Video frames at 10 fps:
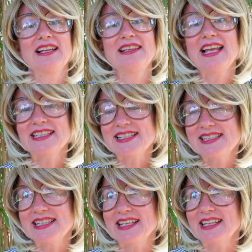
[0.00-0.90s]
Let's
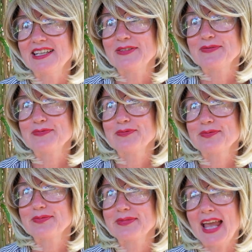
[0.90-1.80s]
see.
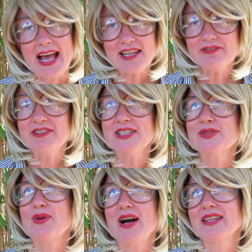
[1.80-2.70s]

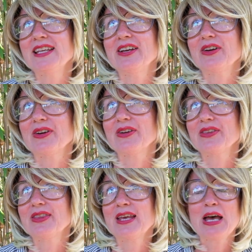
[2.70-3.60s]
Elephants walk the
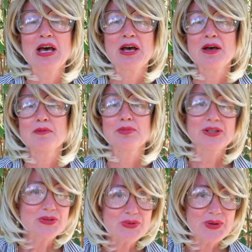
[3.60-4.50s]
earth.
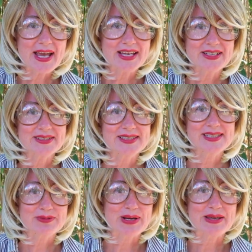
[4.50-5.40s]
Blue whales
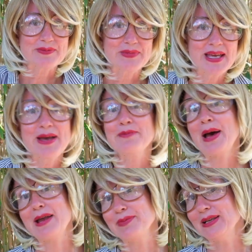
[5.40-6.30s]
swim.
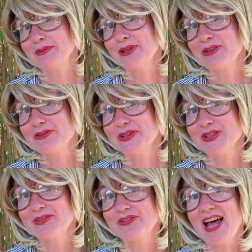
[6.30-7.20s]
Piping plovers
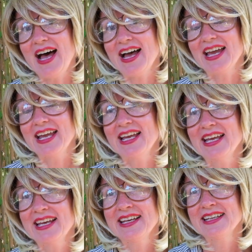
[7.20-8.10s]
fly.
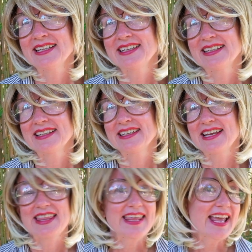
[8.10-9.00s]

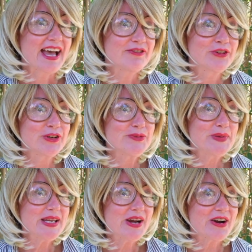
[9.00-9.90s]
They have good
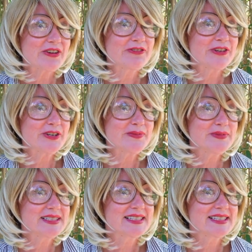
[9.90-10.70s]
PR firms?